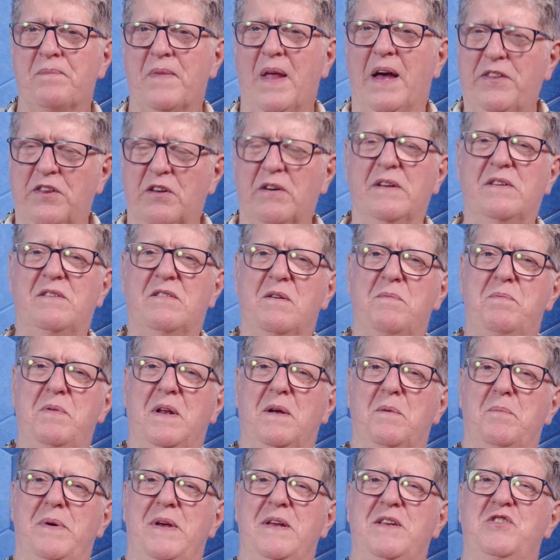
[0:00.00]
I thought I'd do a
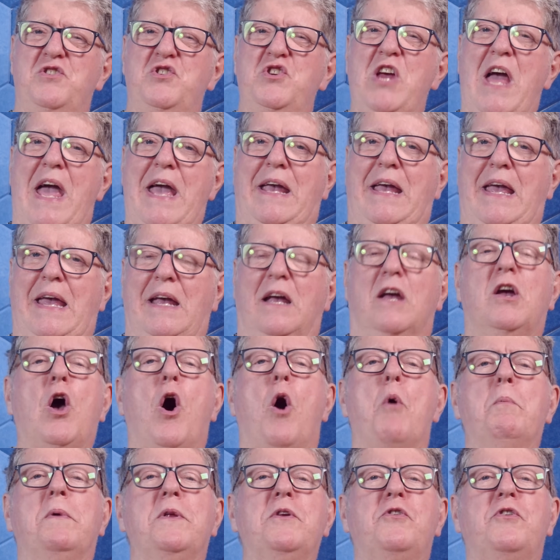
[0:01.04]
little bit of checking,
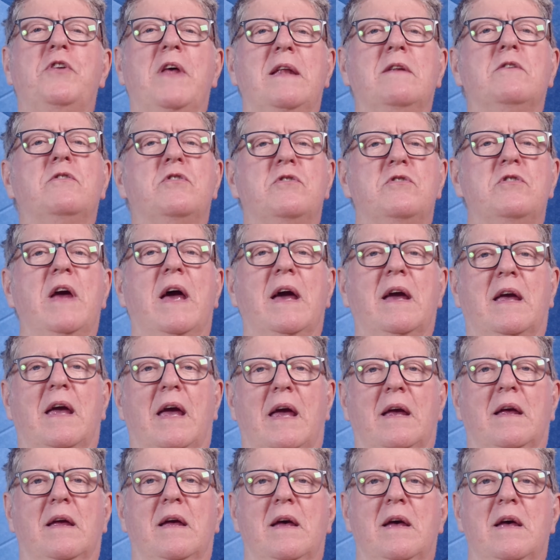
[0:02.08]
common sense
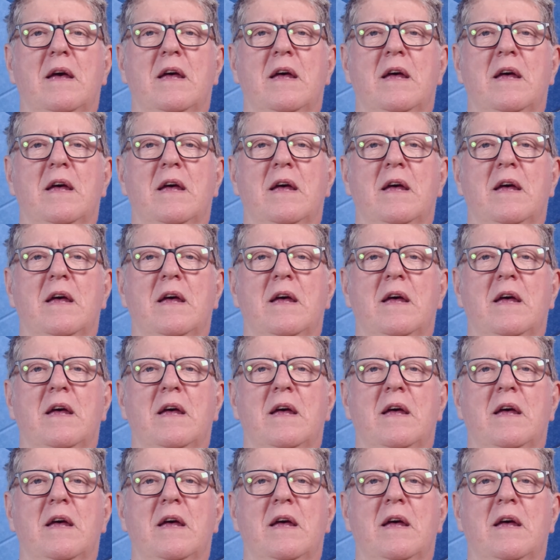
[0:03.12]
checking,